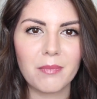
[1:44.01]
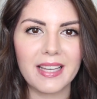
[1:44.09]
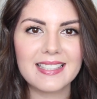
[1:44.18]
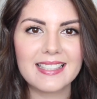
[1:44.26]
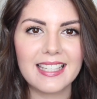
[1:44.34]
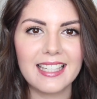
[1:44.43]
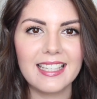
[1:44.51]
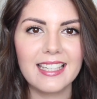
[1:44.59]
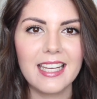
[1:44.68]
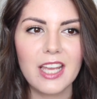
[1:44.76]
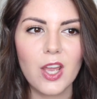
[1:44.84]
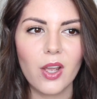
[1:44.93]

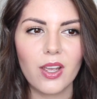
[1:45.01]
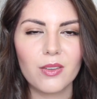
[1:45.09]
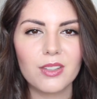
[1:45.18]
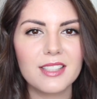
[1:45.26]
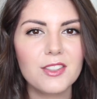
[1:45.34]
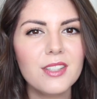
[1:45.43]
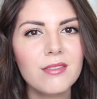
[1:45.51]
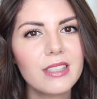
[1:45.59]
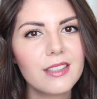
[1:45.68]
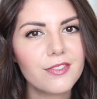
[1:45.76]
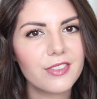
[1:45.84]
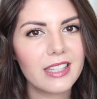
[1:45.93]
It didn't
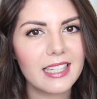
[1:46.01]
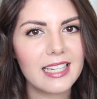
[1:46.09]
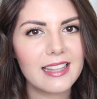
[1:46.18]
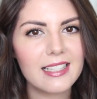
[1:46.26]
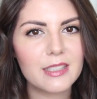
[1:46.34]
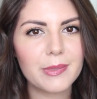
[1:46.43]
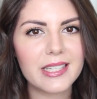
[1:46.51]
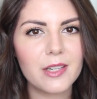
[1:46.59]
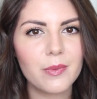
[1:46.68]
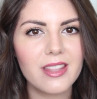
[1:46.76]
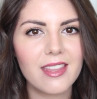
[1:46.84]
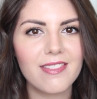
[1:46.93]
really feel anything to
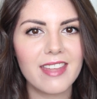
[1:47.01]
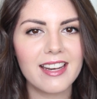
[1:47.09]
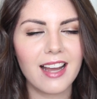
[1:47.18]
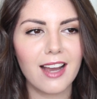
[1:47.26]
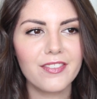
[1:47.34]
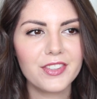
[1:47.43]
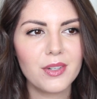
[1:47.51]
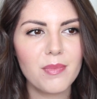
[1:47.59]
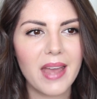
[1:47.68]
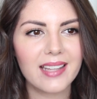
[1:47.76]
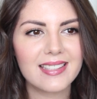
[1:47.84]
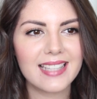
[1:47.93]
begin with, and then after
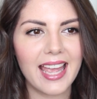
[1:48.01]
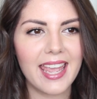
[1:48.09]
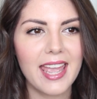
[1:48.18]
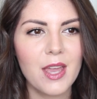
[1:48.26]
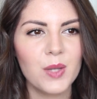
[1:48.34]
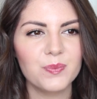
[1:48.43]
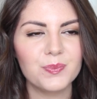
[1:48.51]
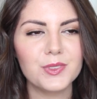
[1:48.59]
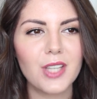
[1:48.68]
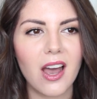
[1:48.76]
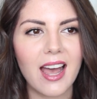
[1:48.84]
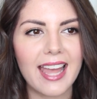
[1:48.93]
about, say,
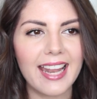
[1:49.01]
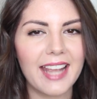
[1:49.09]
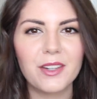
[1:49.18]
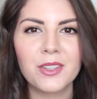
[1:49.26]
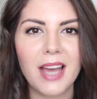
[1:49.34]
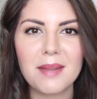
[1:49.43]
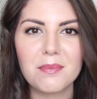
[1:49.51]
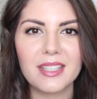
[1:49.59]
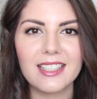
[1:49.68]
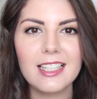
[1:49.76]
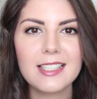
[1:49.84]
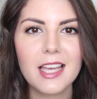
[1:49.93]
eight or nine
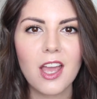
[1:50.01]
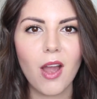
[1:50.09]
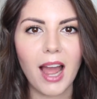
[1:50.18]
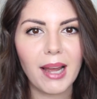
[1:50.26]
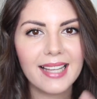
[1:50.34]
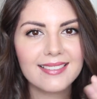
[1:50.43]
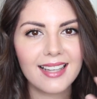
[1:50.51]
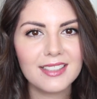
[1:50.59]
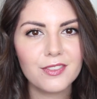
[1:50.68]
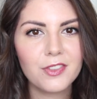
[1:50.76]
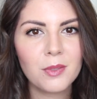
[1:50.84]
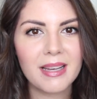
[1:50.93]
minutes, I
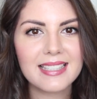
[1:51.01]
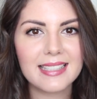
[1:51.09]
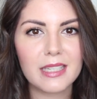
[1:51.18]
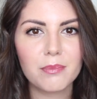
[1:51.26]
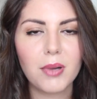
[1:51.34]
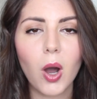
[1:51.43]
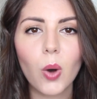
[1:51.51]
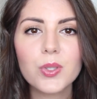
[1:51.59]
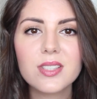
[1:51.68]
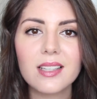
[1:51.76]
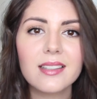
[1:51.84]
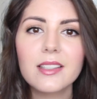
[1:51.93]
started to feel my skin
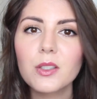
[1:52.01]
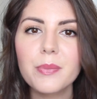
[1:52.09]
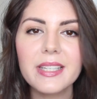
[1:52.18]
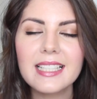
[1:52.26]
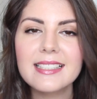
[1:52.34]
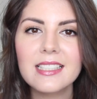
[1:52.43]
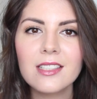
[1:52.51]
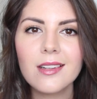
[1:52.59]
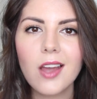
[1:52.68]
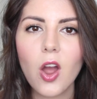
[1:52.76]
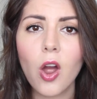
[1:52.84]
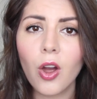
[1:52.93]
pulse a little bit. It
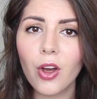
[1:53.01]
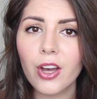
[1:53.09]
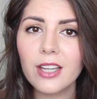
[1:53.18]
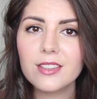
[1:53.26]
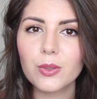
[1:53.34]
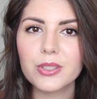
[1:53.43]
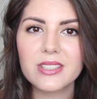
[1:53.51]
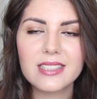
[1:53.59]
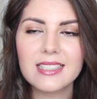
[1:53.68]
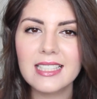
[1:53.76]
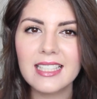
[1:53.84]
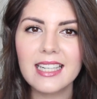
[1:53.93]
didn't hurt or
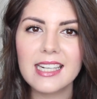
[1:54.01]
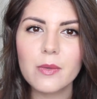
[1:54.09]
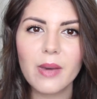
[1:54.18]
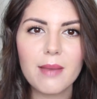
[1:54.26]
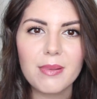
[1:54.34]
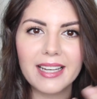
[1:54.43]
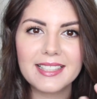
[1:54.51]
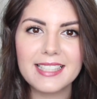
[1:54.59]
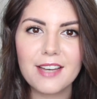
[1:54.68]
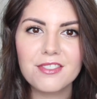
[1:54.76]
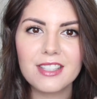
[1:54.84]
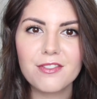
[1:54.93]
sting in any way, but I could
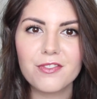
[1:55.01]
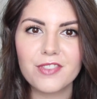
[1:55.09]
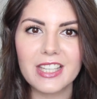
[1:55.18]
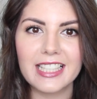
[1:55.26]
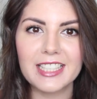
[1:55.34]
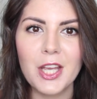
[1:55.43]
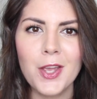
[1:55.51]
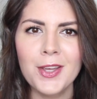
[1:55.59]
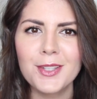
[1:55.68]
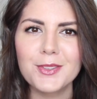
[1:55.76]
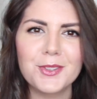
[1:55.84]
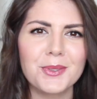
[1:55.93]
definitely feel it
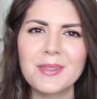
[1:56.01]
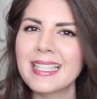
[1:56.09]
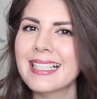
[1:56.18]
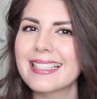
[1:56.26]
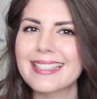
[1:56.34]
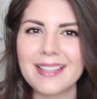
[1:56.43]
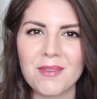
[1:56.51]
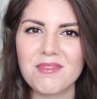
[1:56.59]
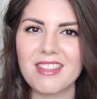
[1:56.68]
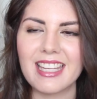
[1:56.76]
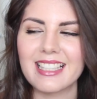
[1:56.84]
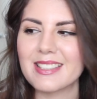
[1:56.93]
doing
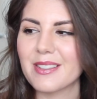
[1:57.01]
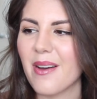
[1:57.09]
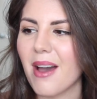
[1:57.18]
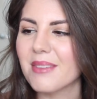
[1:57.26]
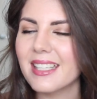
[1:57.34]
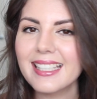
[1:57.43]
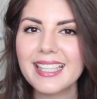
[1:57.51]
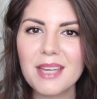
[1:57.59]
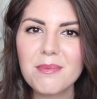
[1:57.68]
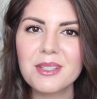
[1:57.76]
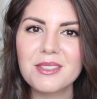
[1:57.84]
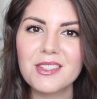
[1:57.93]
something. So I'm gonna
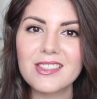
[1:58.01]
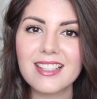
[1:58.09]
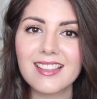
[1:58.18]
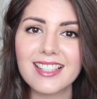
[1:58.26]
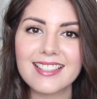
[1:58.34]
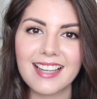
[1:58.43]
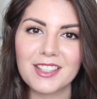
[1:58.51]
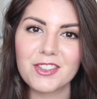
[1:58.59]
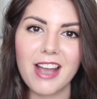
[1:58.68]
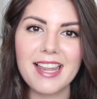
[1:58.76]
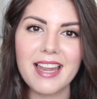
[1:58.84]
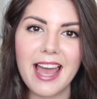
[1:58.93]
keep on using this. I
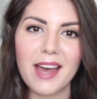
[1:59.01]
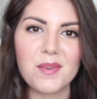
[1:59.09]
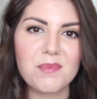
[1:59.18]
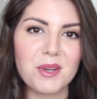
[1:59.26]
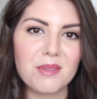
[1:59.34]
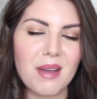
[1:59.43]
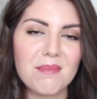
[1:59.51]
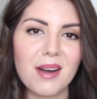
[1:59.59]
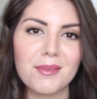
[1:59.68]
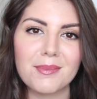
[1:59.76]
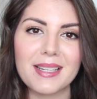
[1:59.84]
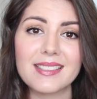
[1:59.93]
tried it out on both my
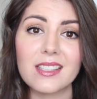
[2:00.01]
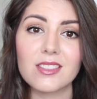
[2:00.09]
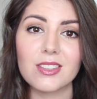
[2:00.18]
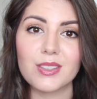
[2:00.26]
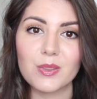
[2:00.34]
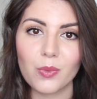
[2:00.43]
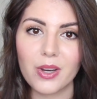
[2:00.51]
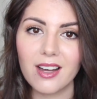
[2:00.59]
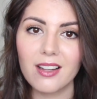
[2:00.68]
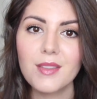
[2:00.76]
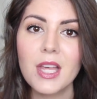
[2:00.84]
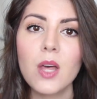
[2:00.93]
mum and my sister as
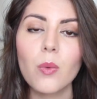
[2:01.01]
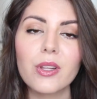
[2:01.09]
well.